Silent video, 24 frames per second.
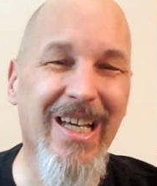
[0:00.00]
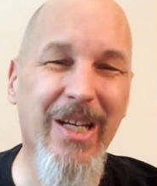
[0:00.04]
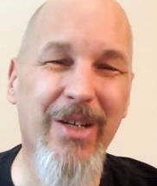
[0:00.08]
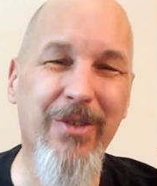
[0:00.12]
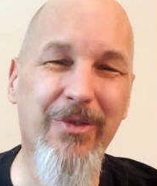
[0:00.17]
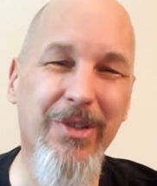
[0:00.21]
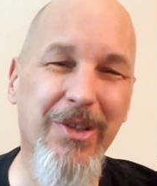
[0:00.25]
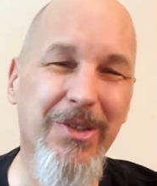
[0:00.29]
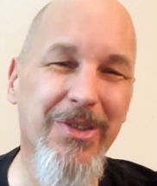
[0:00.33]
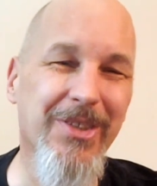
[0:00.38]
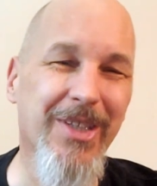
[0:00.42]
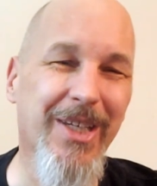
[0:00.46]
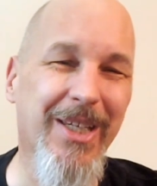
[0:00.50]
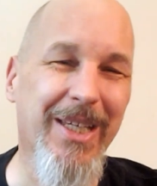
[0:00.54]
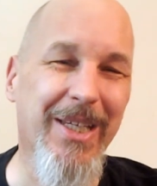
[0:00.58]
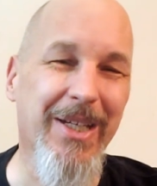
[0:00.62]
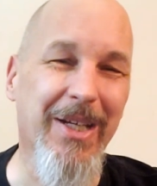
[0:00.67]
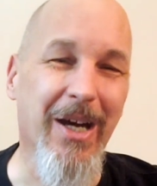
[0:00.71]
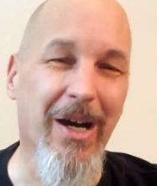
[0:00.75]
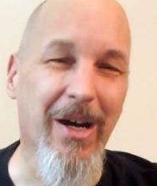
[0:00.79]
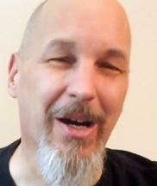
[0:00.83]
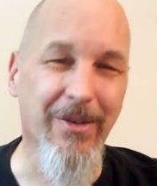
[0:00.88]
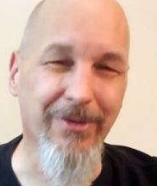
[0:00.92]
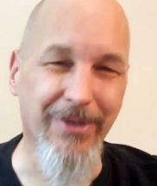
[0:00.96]
It feels like
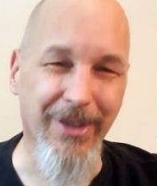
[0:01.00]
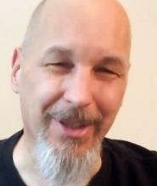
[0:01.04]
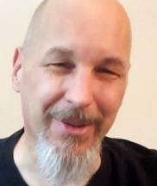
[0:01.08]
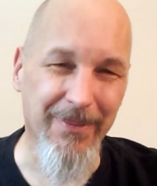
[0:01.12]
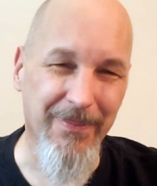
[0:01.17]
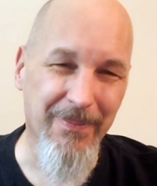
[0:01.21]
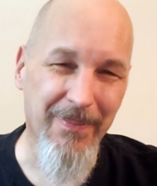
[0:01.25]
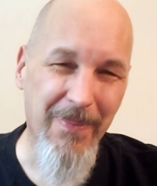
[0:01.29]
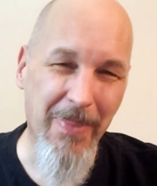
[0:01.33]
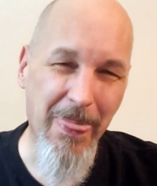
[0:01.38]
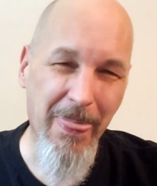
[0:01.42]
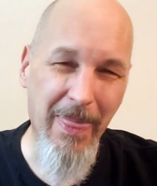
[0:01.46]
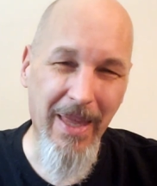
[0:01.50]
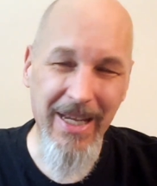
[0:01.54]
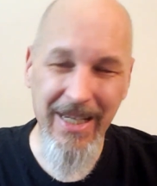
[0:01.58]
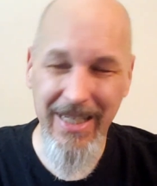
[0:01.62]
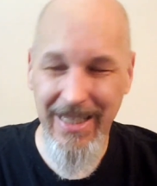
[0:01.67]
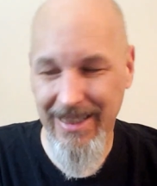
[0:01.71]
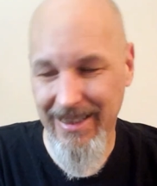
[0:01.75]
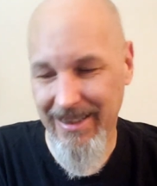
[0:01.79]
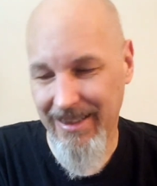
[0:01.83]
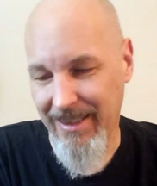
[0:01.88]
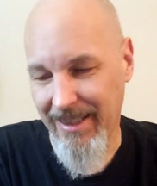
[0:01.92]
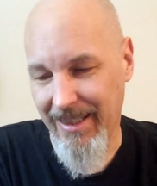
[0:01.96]
an oven.
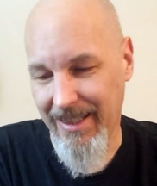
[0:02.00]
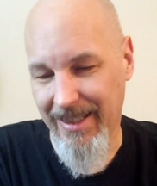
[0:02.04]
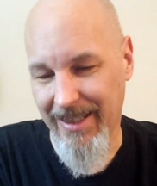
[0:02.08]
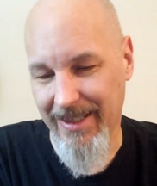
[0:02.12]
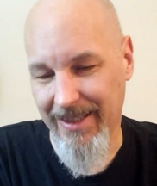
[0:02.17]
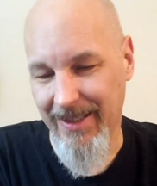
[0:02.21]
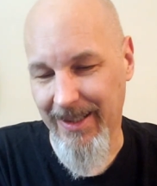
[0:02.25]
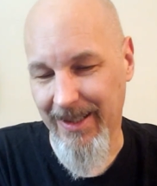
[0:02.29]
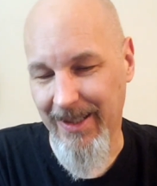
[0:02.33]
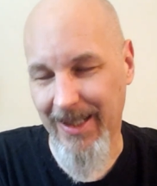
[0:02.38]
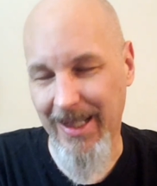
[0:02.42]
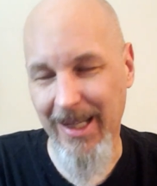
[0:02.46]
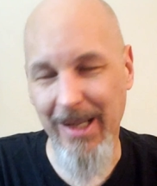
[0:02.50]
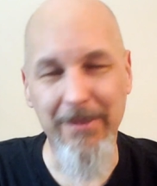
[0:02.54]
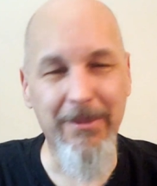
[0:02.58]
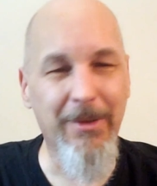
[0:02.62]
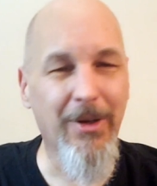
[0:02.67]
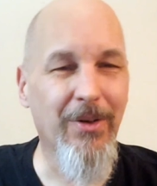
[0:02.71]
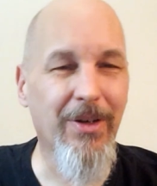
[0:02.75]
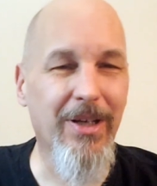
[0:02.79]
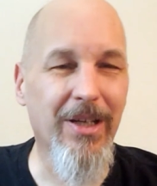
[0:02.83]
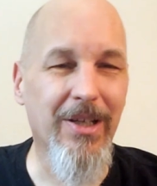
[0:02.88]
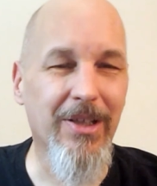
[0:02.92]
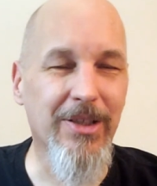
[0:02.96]
And in
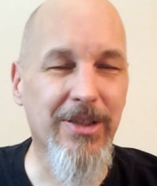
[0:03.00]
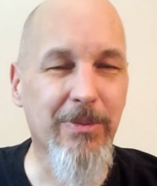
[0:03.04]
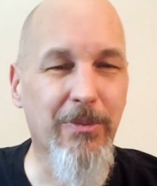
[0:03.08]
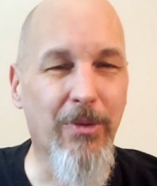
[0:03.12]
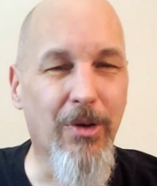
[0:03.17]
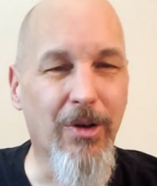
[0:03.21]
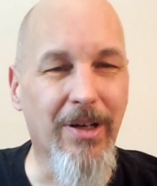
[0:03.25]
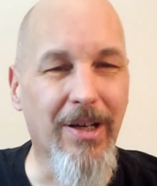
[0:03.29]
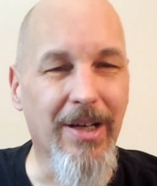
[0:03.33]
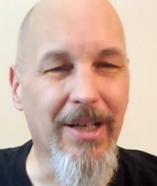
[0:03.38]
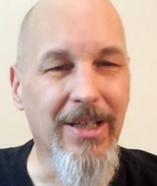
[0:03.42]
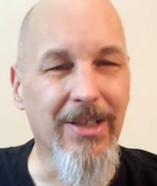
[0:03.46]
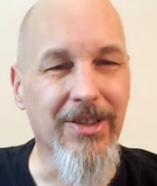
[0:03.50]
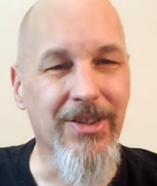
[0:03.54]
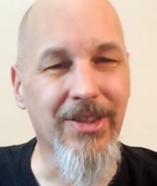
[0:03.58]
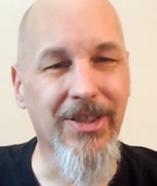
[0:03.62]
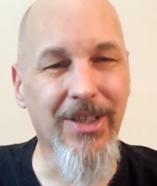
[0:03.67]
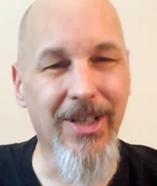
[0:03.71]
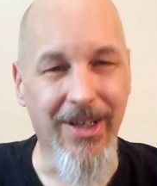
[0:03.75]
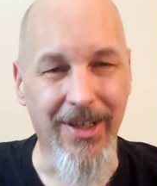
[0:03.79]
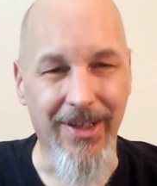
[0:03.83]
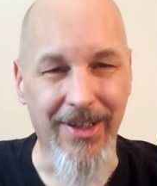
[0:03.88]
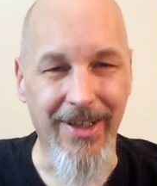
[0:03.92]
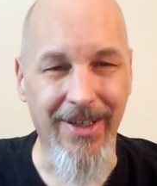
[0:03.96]
Cambodia, it's more like a
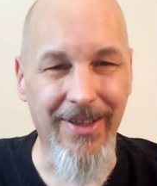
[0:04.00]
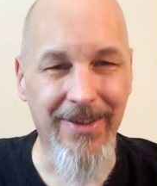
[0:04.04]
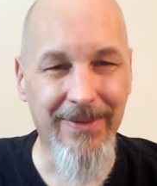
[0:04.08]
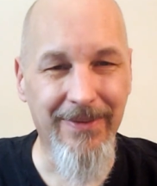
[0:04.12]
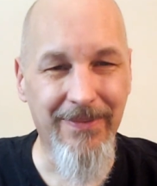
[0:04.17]
sauna.